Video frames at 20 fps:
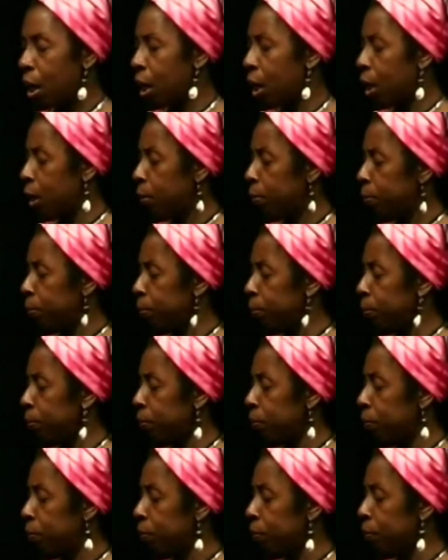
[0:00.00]

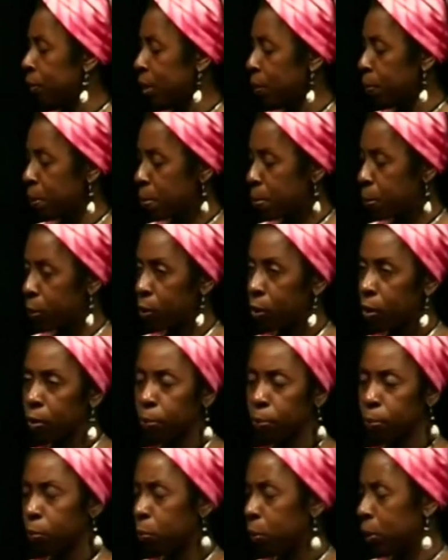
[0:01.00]
Some
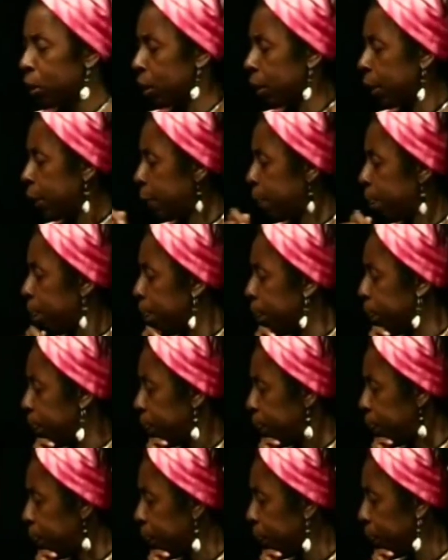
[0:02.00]
people will
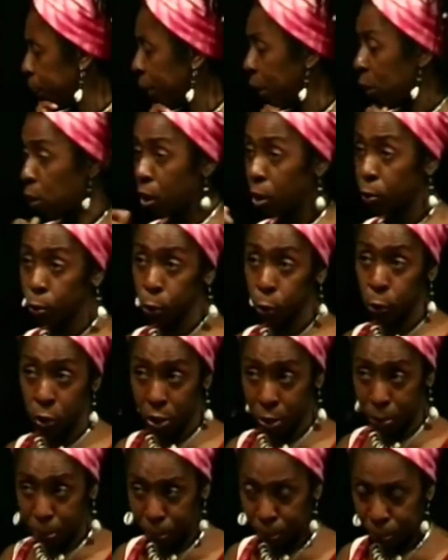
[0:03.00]
they call it
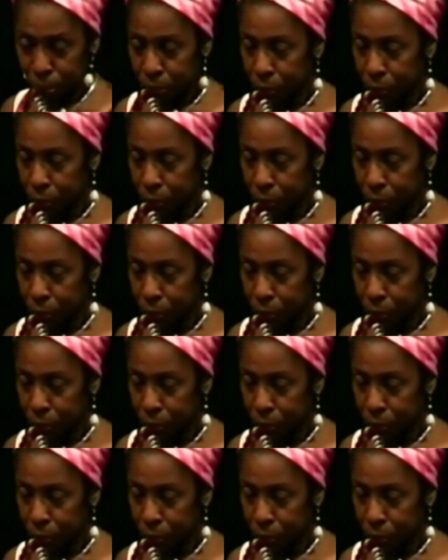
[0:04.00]
roots,